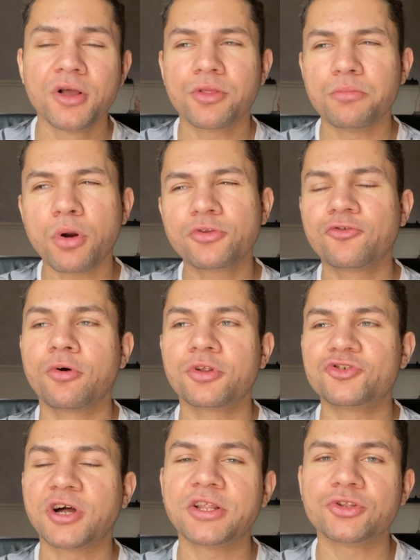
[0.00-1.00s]
The Motorola
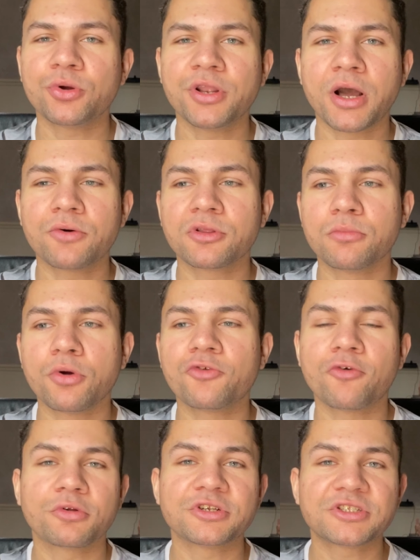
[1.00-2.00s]
trying to do it now with the
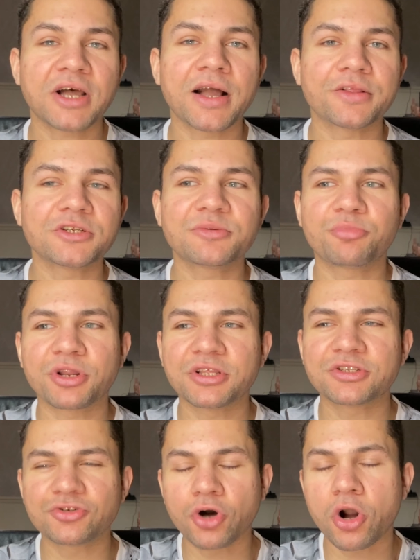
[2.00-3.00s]
Motorola Stylus, but
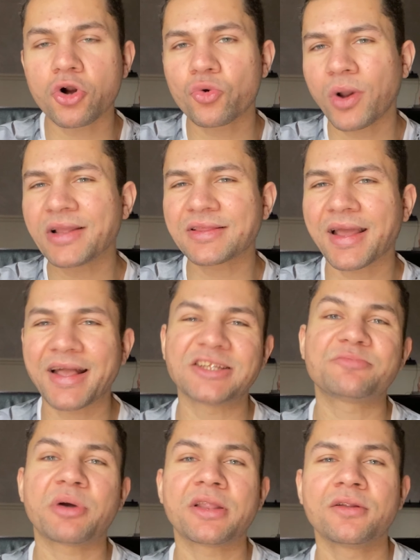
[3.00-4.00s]
it's not quite S
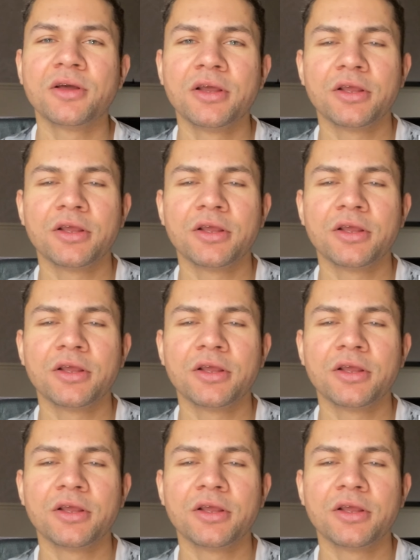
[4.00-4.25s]
Pen.